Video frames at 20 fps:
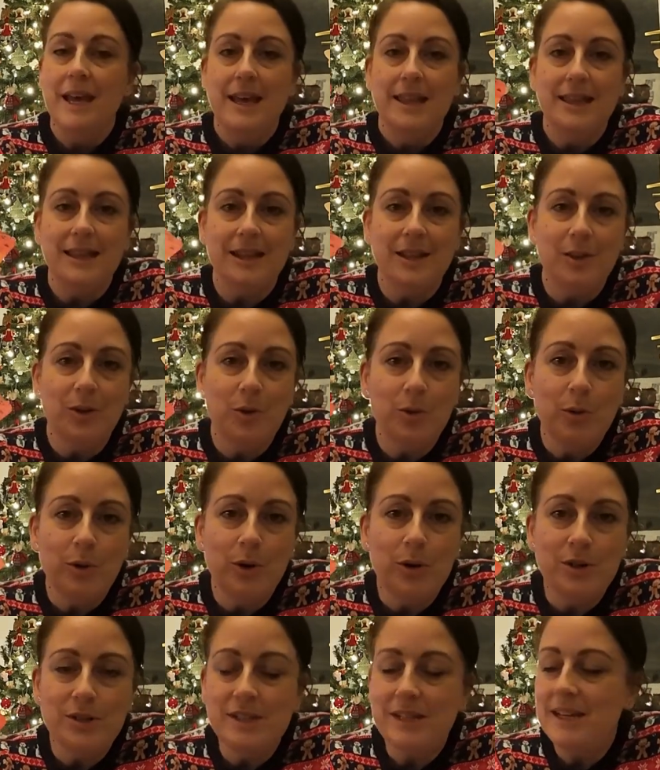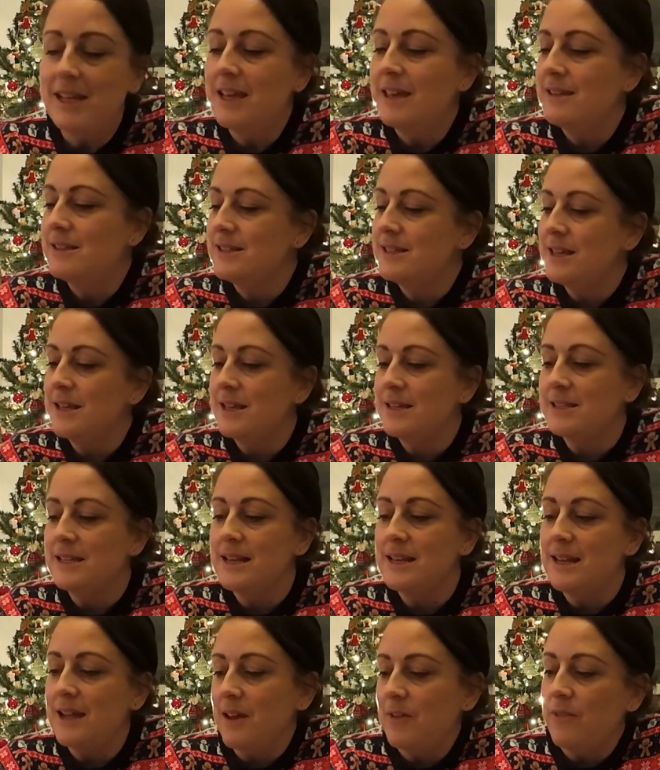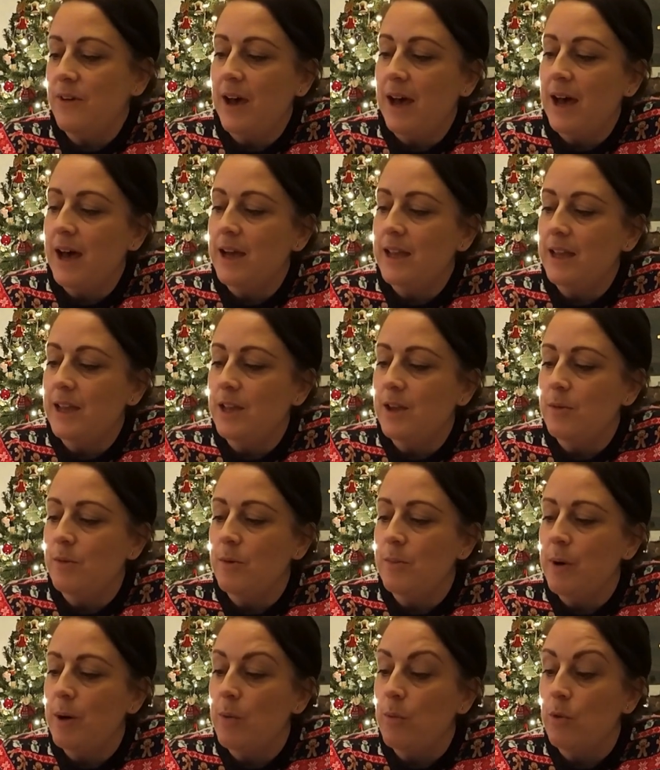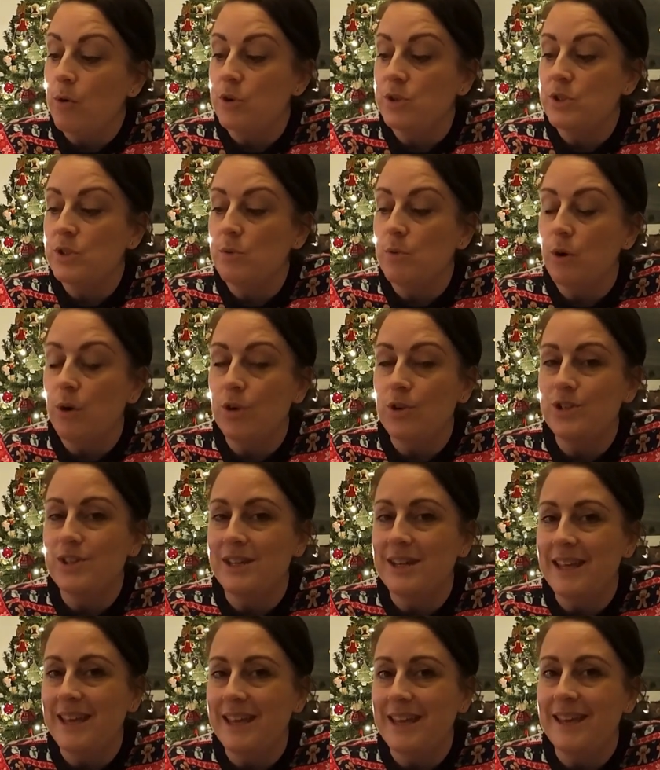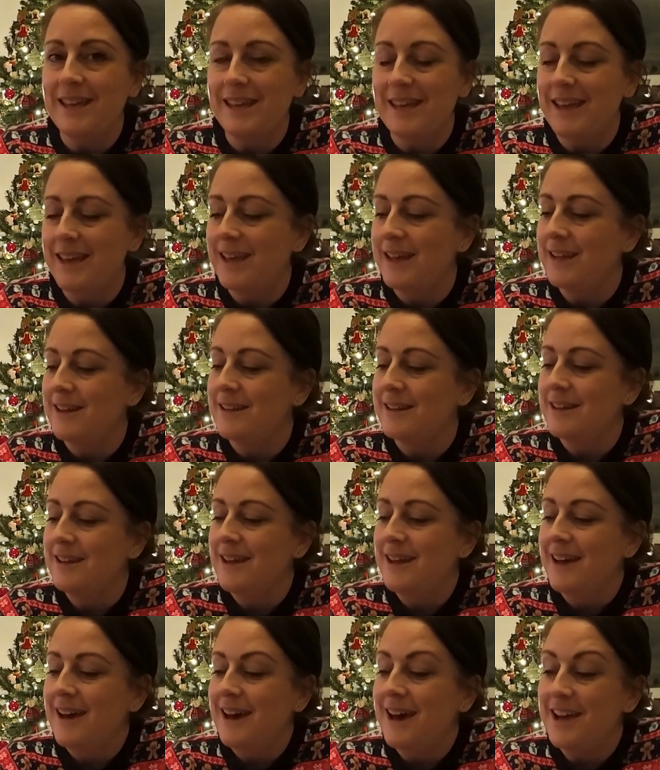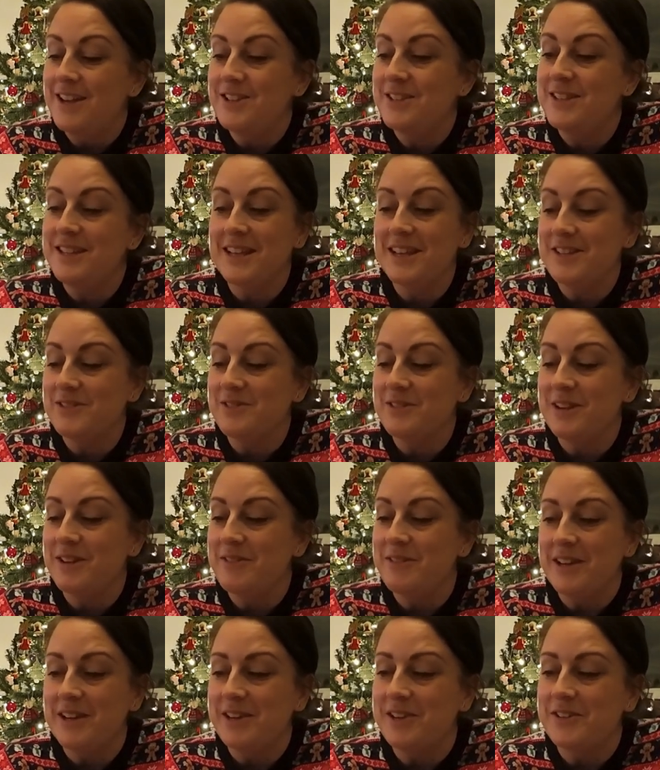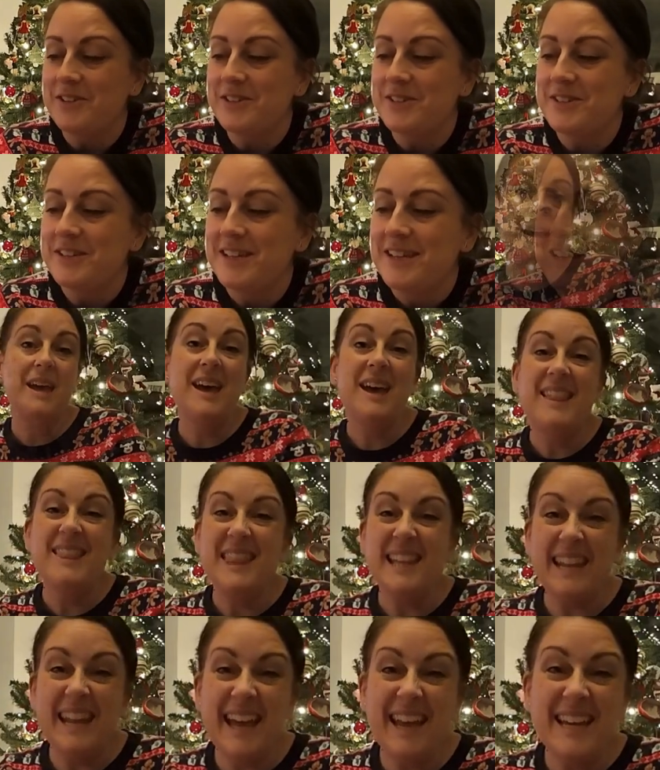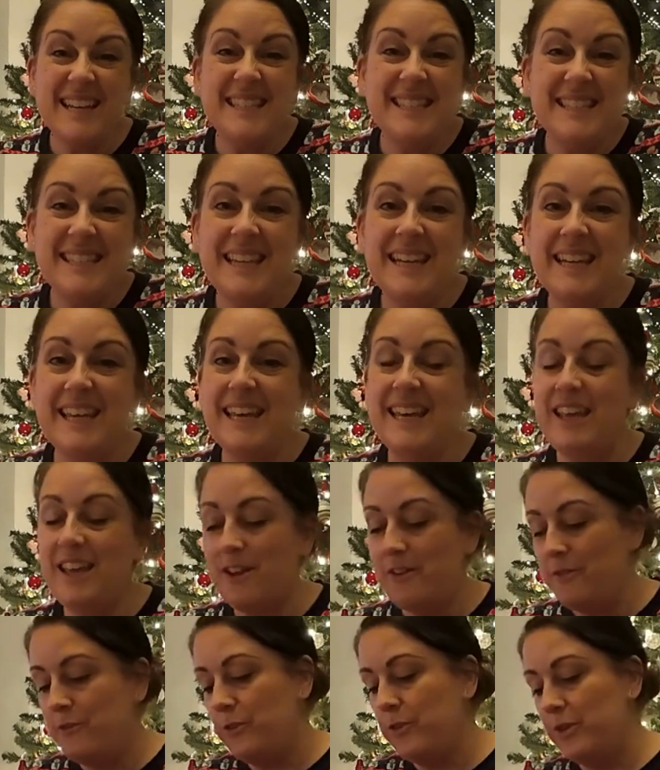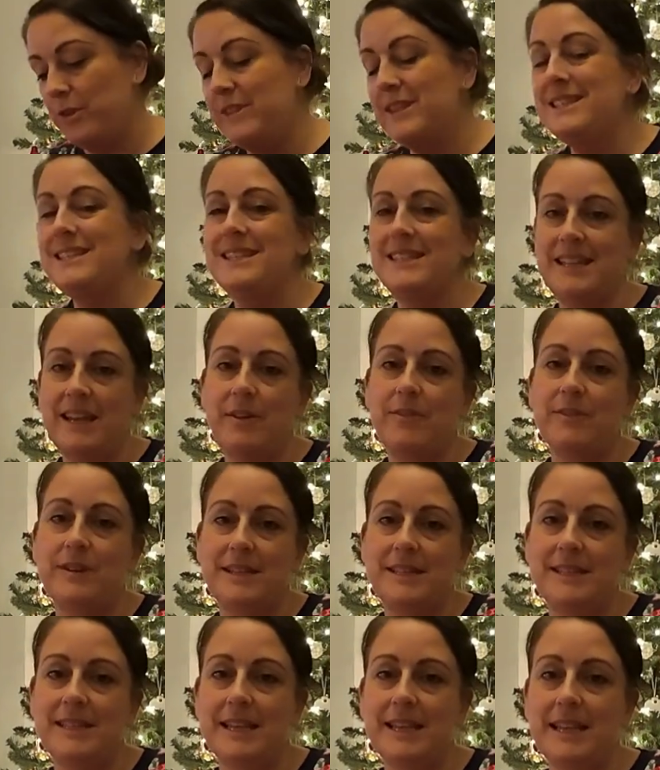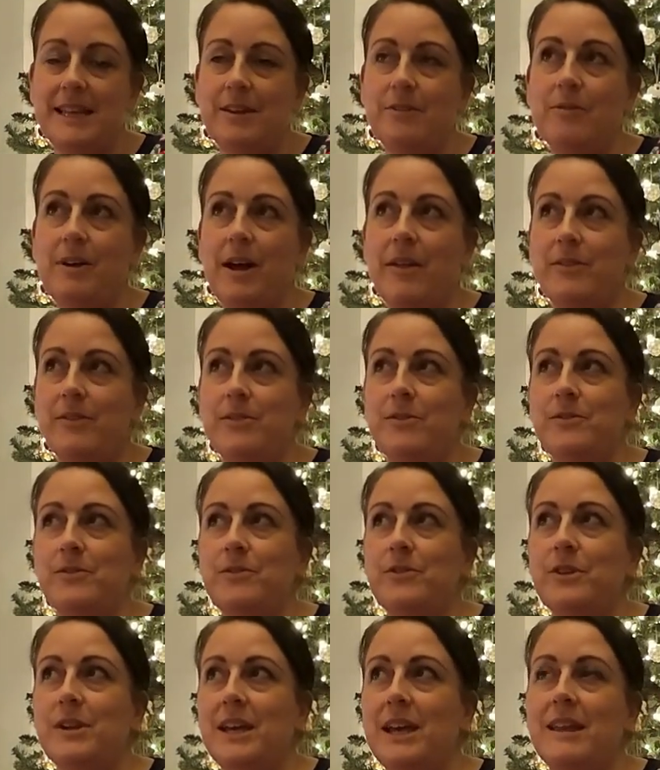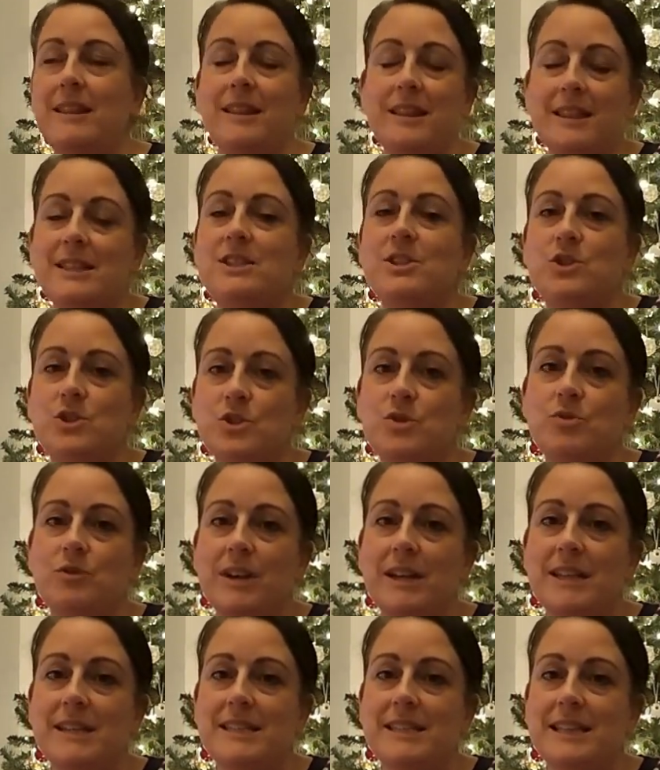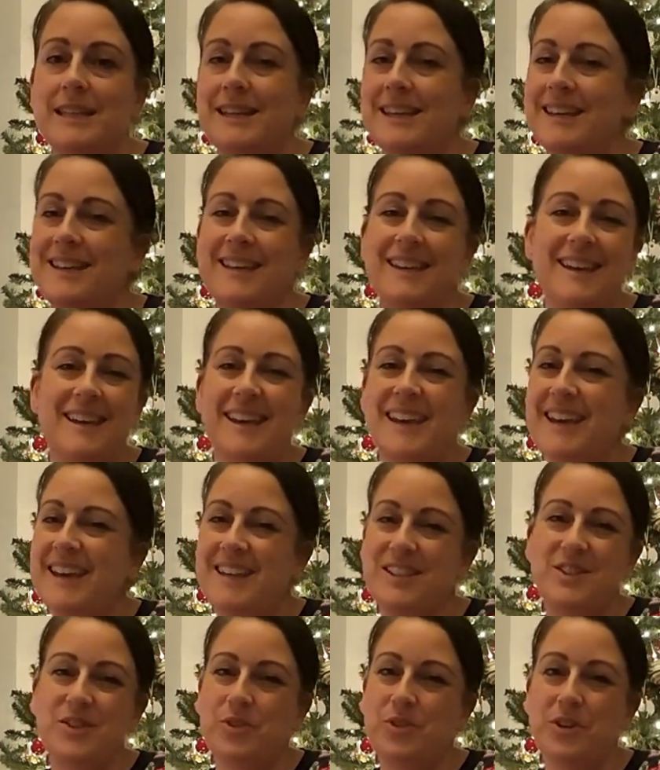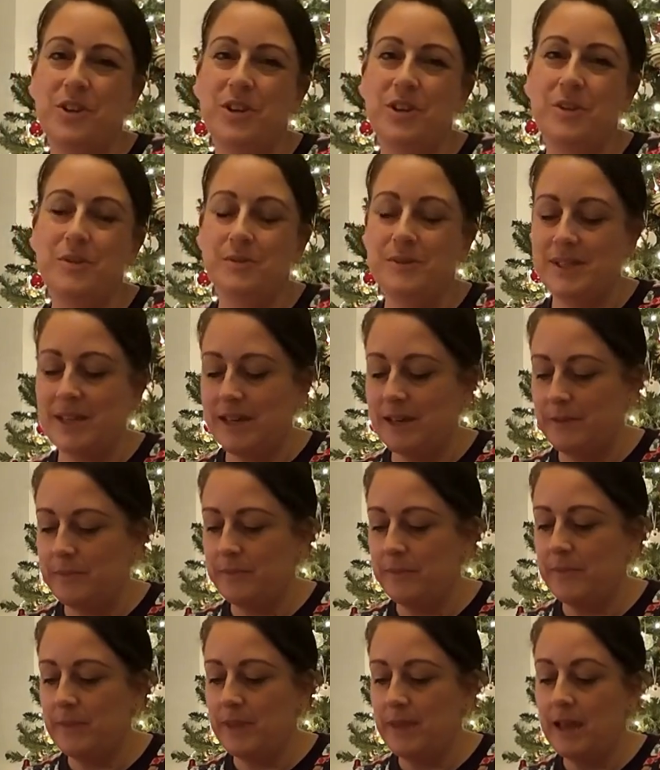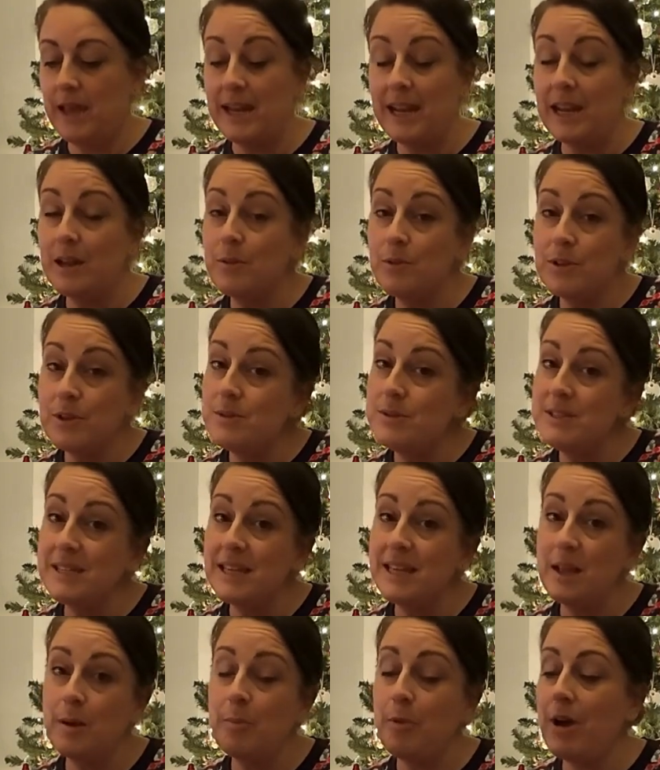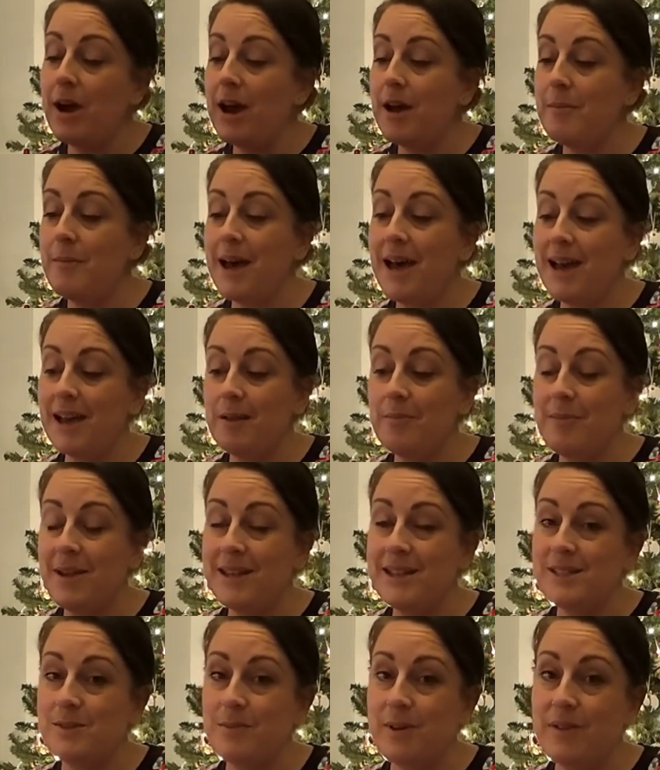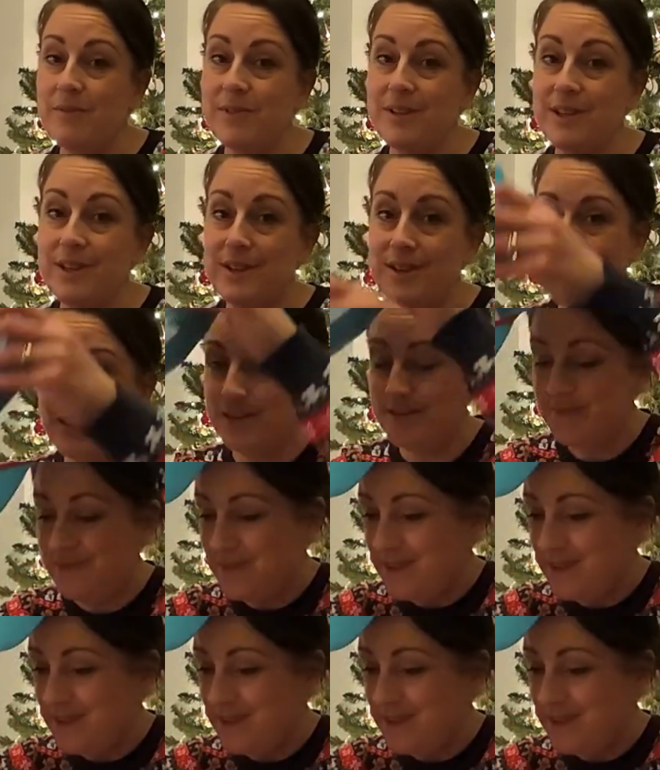The little quote underneath says, "Never argue about what to watch and eat again." I just think that's really, really good. The next silly, fun, this is definitely silly rather than funny. I think this is just really silly. He's not going to use it. And anyone who's seen a Primark menswear video,